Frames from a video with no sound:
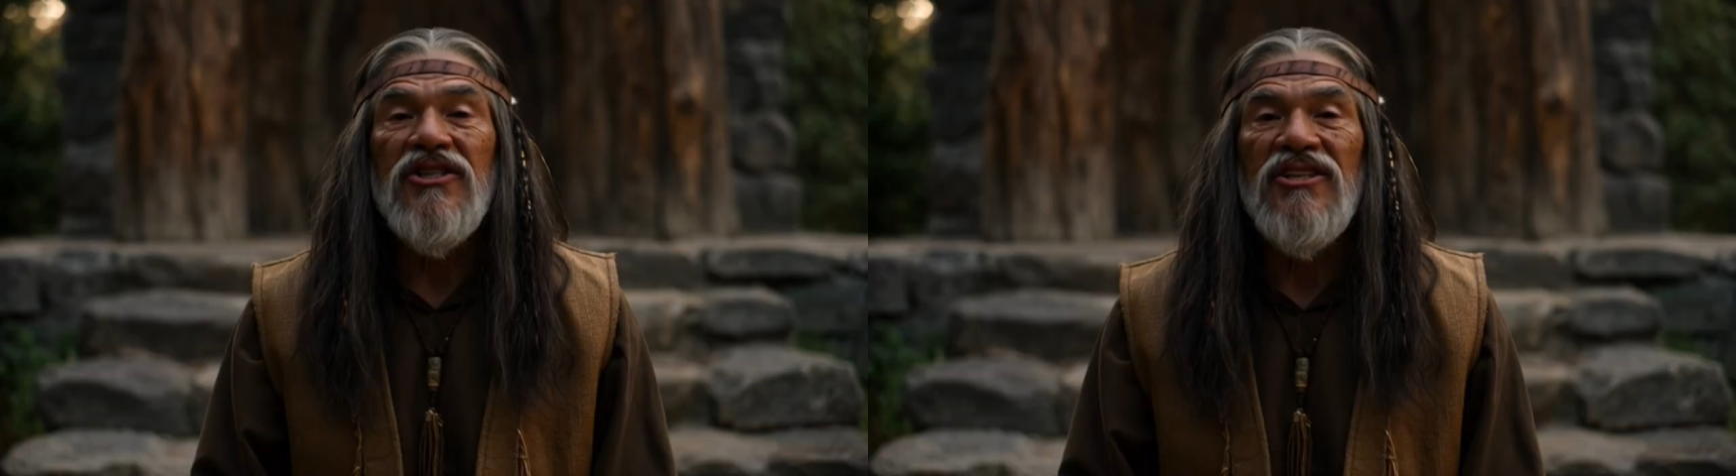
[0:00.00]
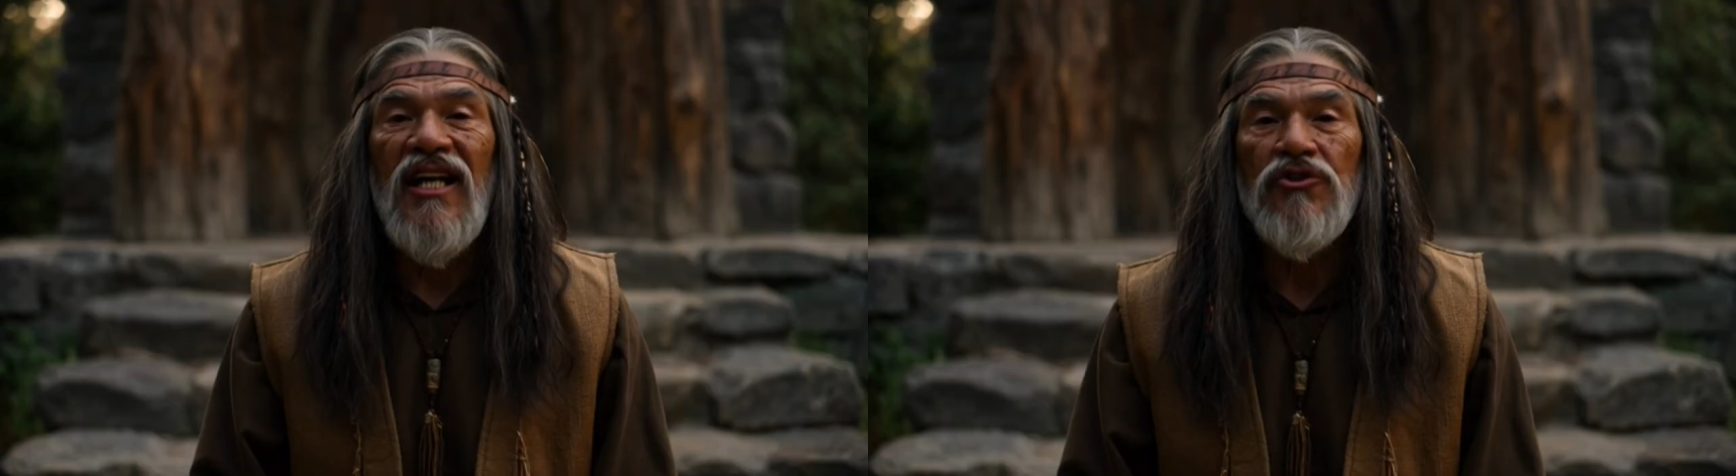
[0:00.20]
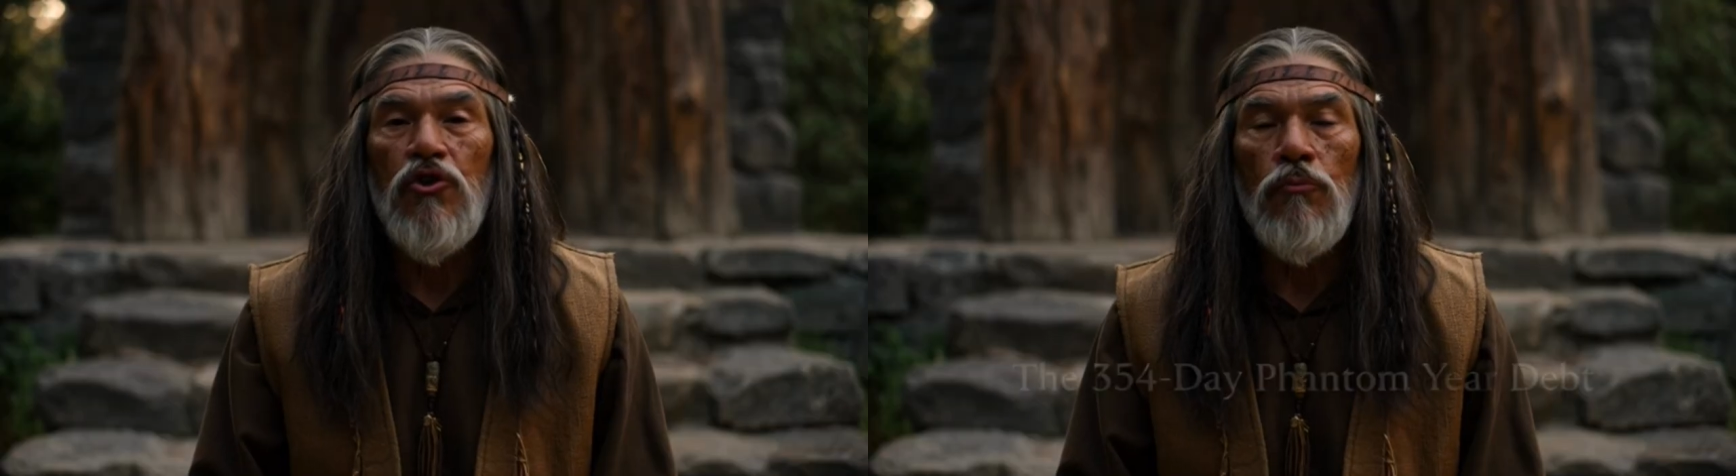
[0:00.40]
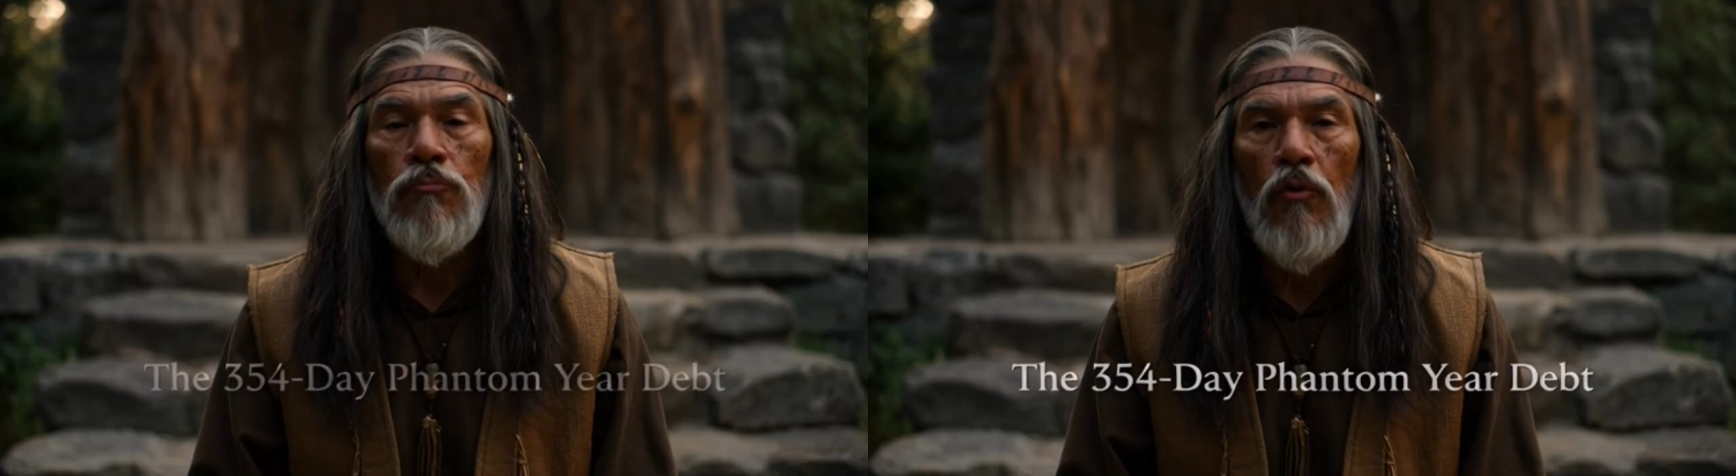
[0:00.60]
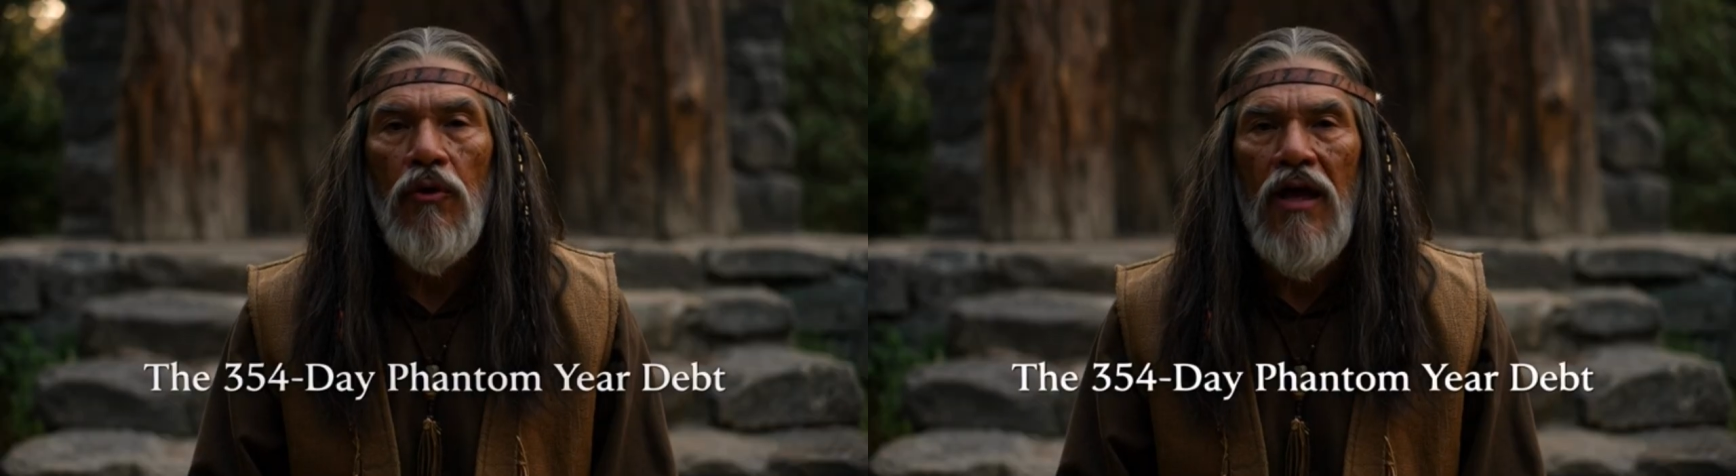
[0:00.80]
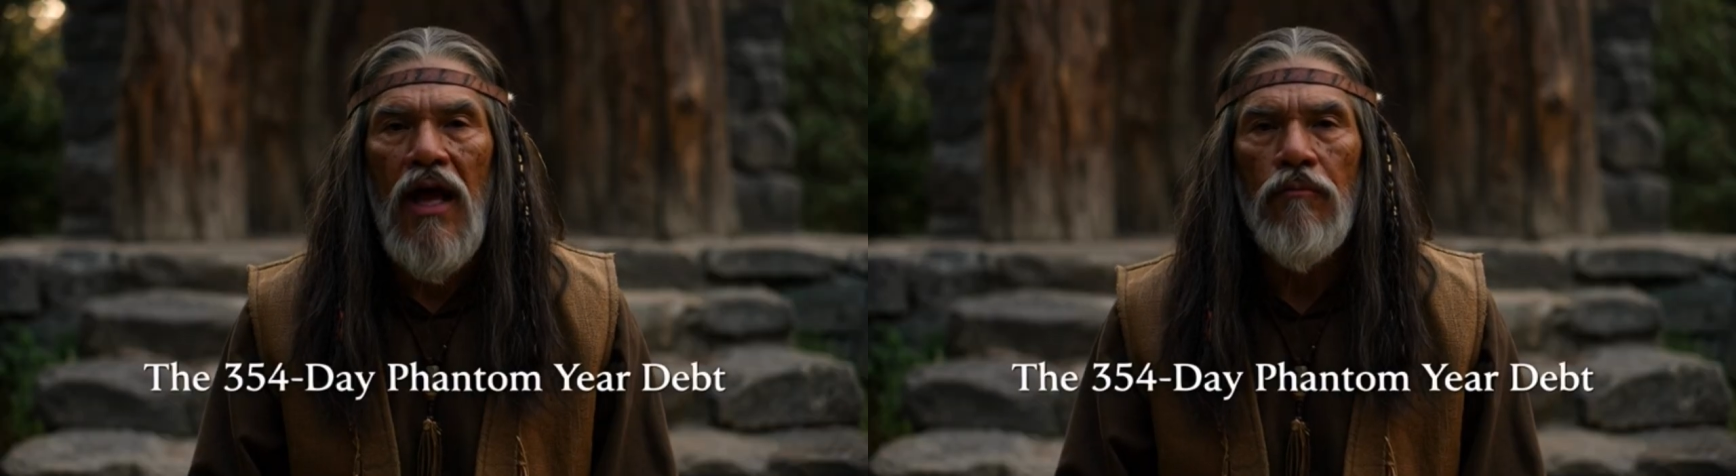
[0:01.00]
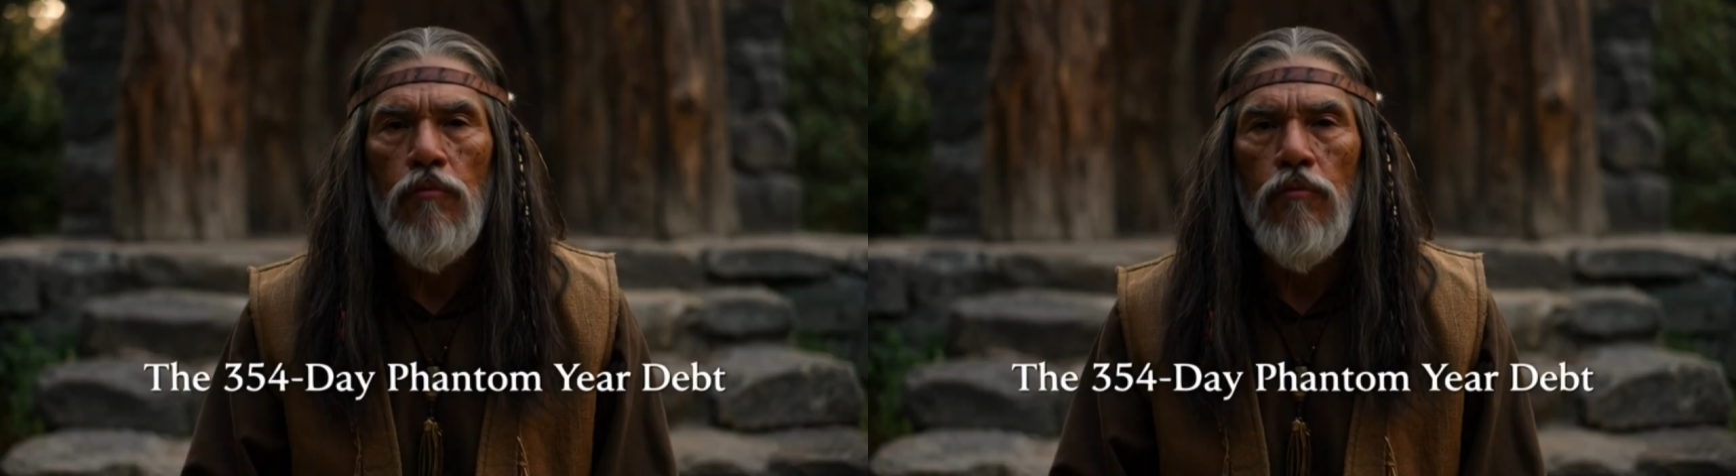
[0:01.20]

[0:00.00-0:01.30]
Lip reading: says it's your birthday,